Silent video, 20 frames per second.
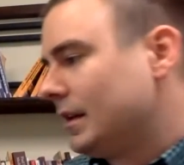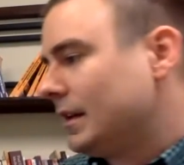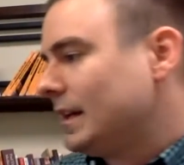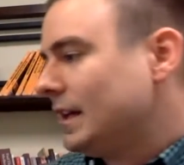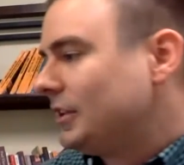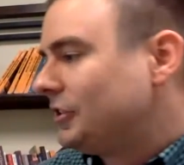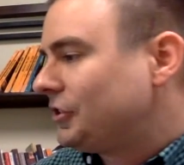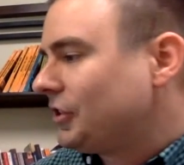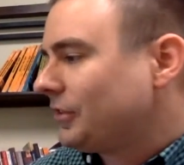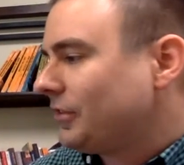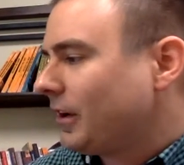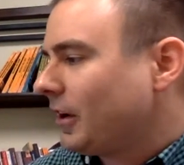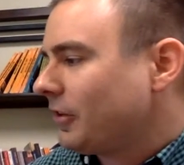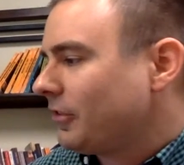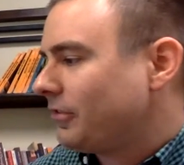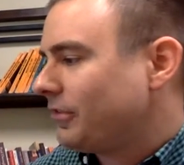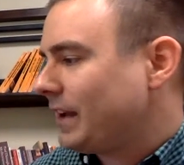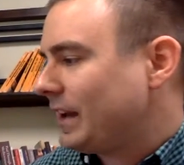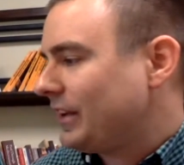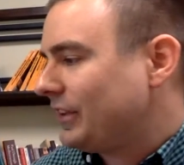Each of our
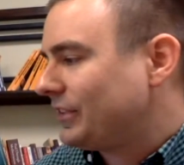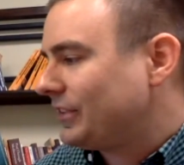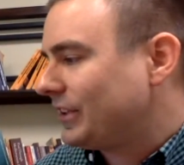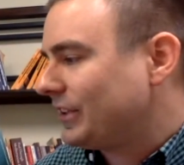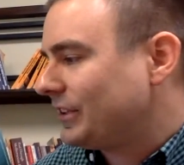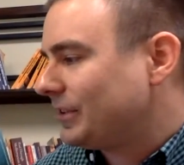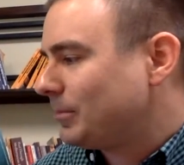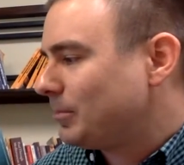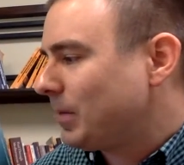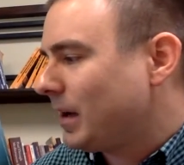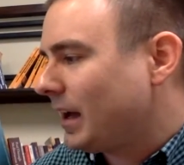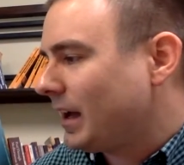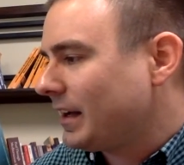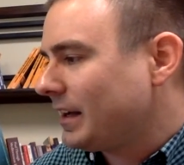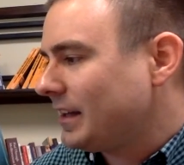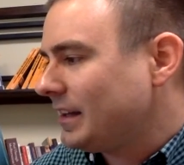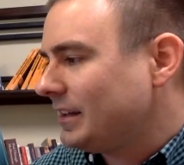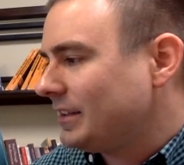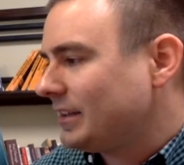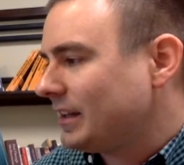faces,
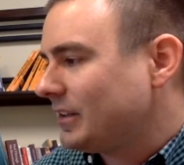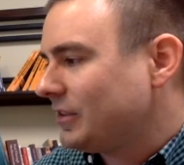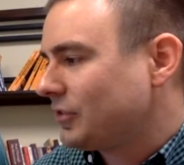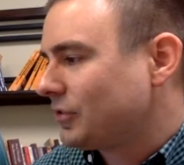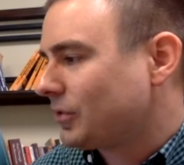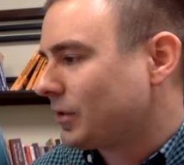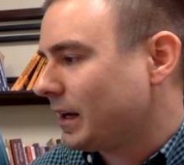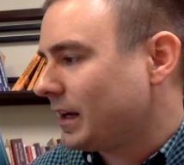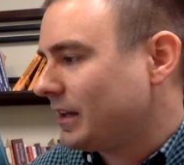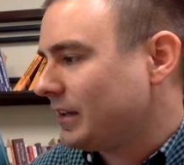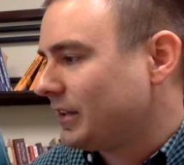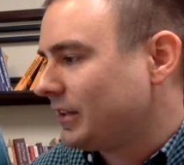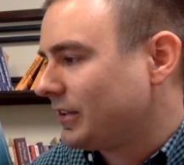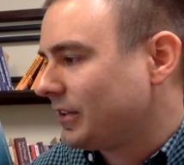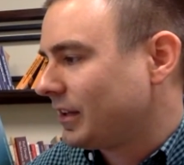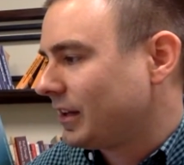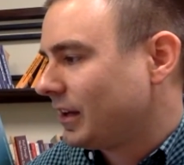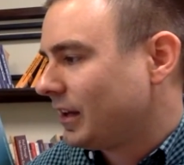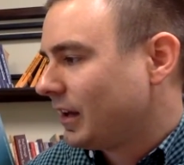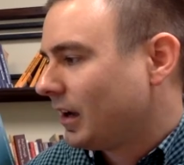bodies, and
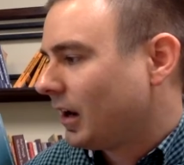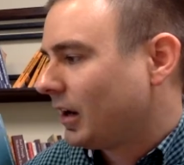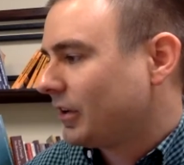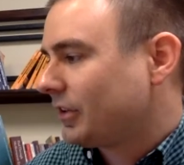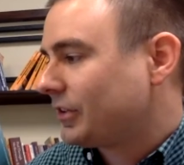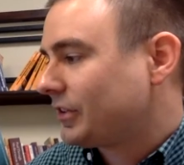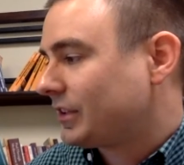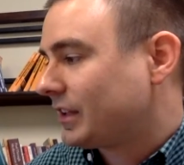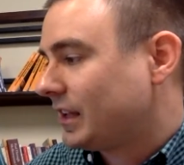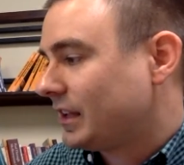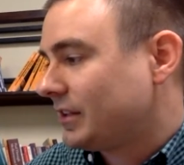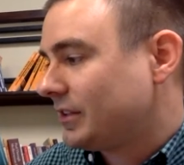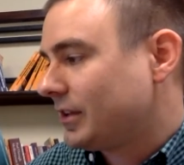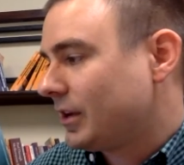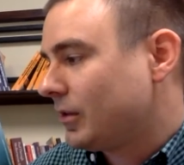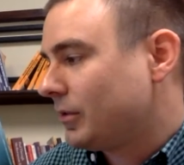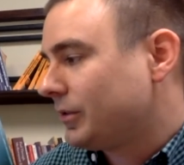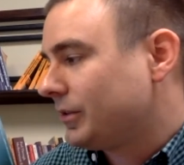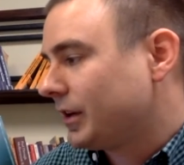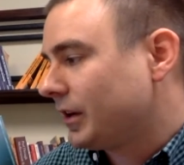traits, our skin
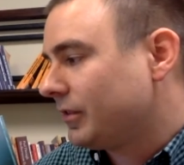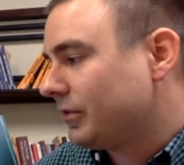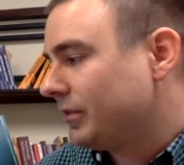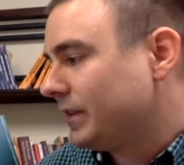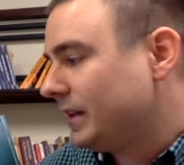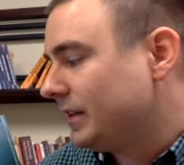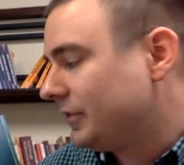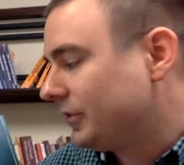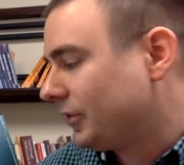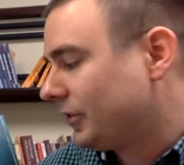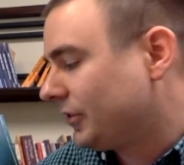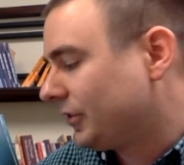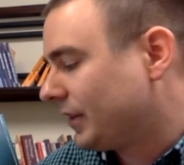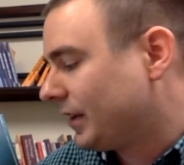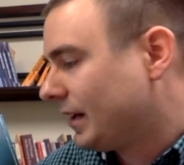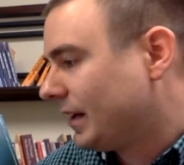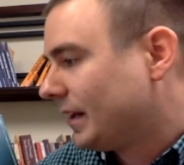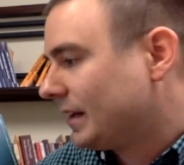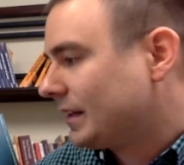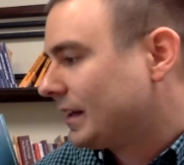tones, our features,
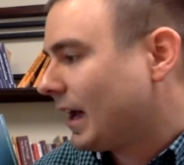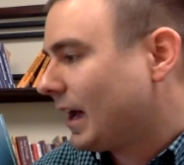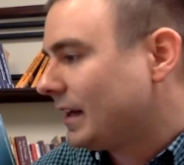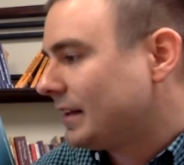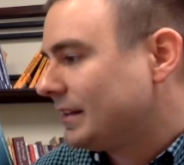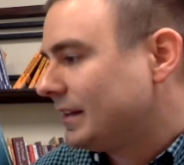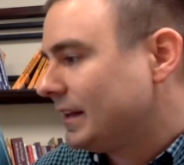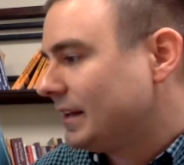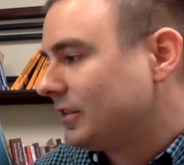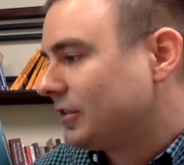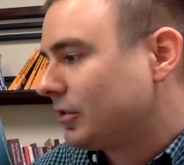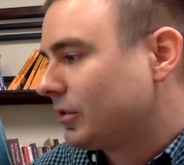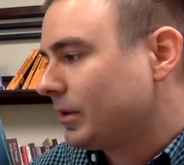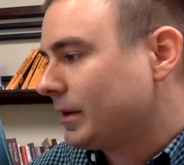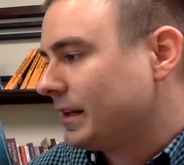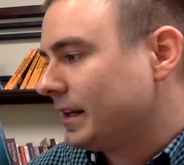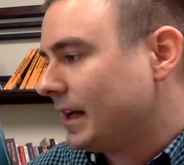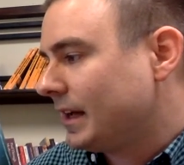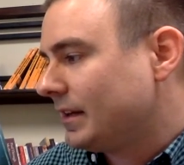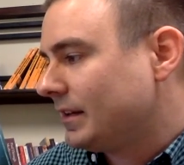God did
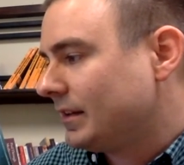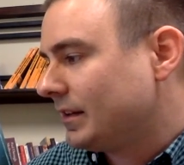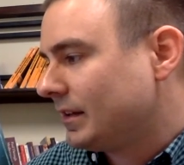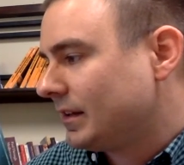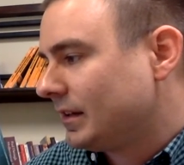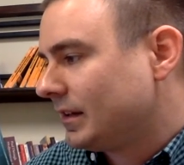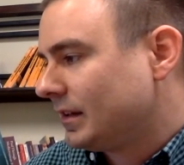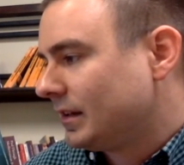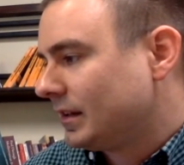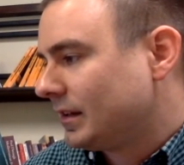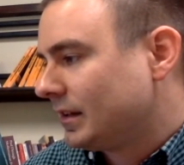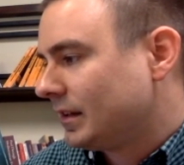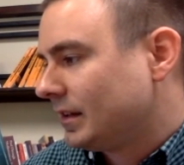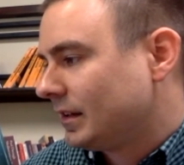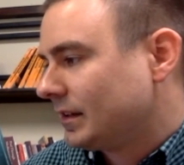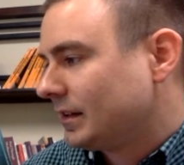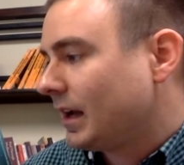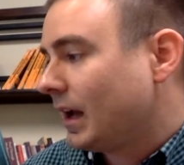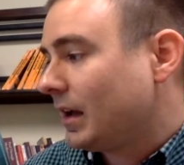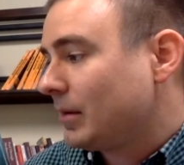create.
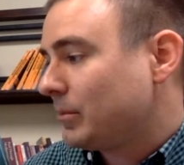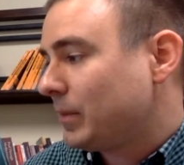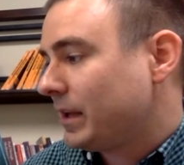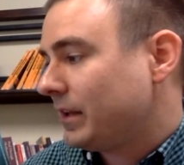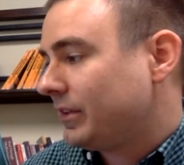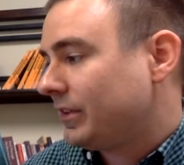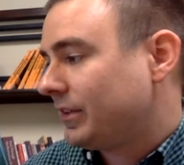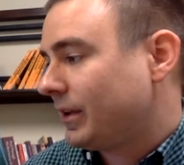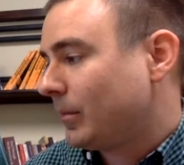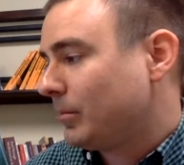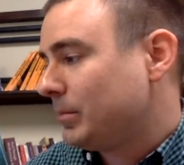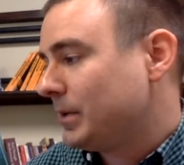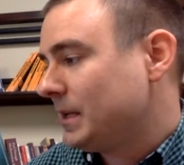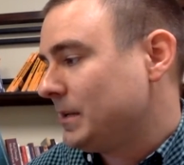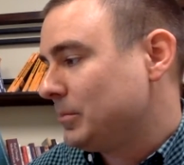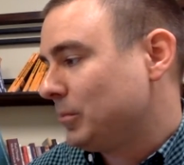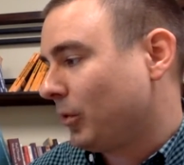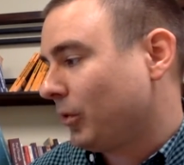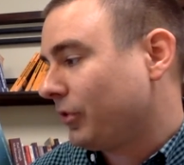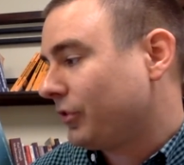God made some
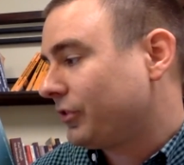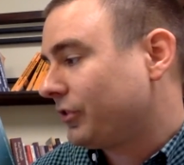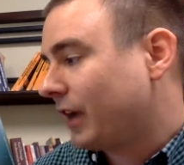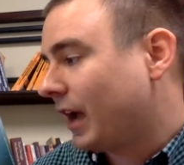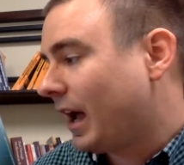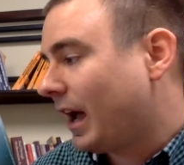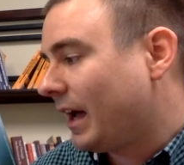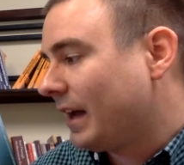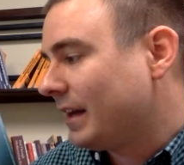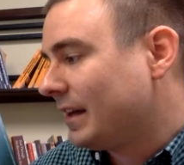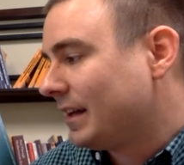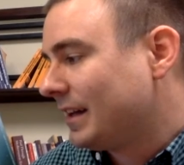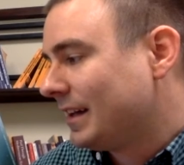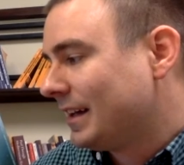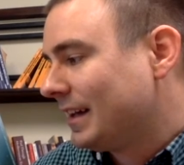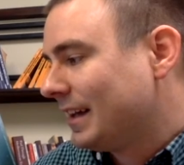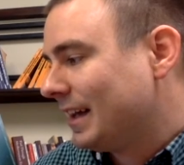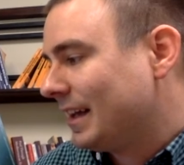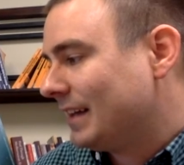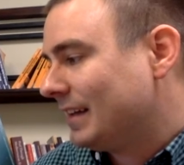people shy,
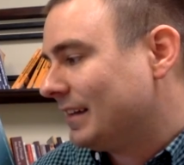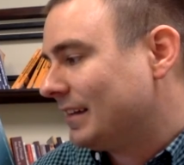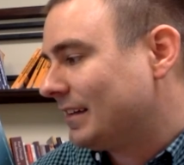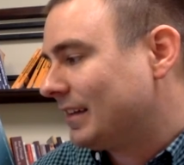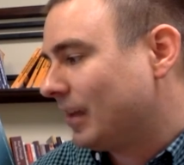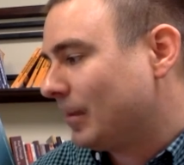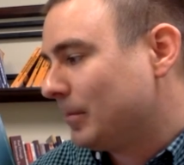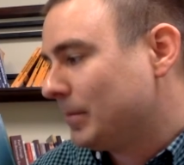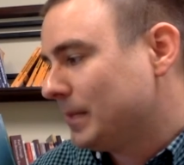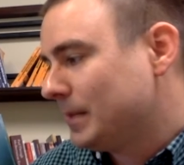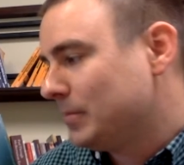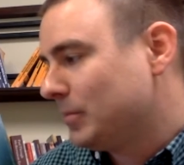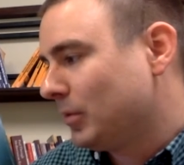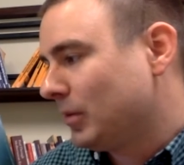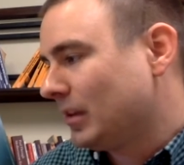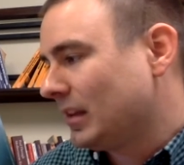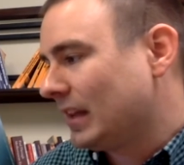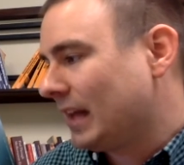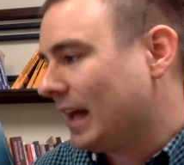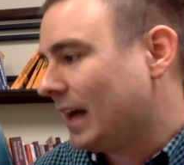and some
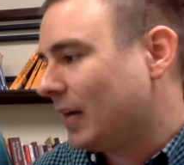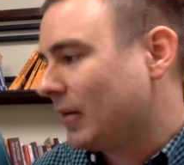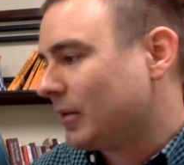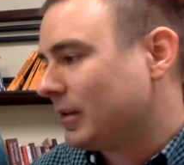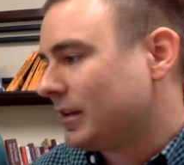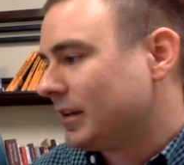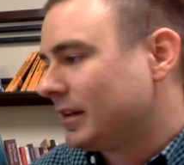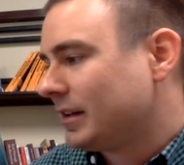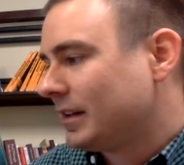people loud,